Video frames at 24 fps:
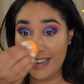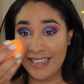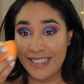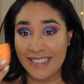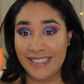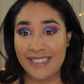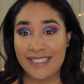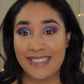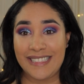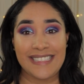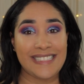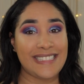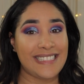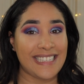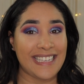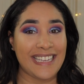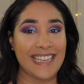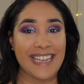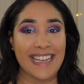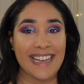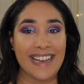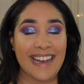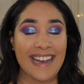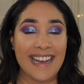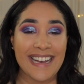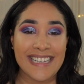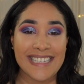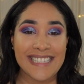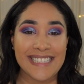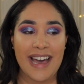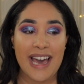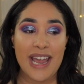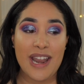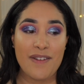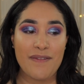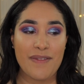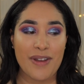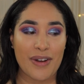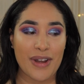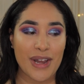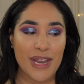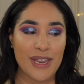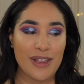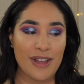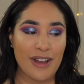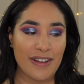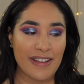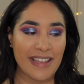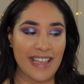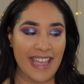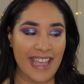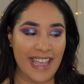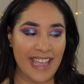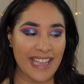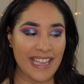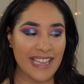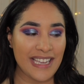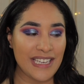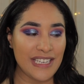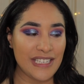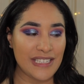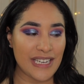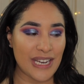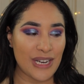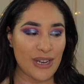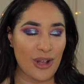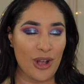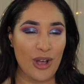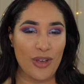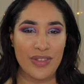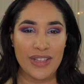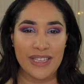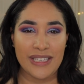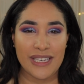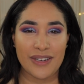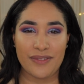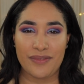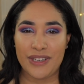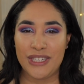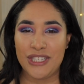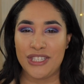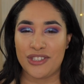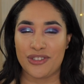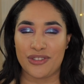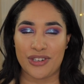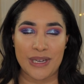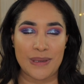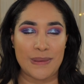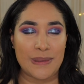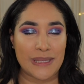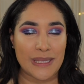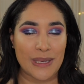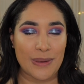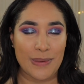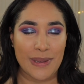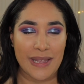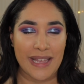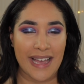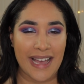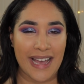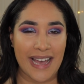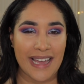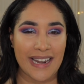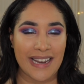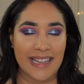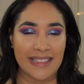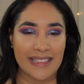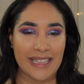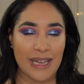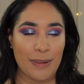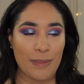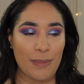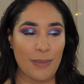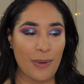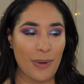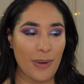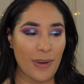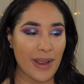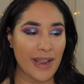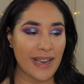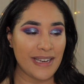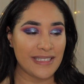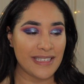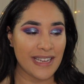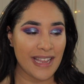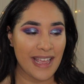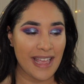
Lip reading: to see us at a very young age and all the different dreams that we had at that point,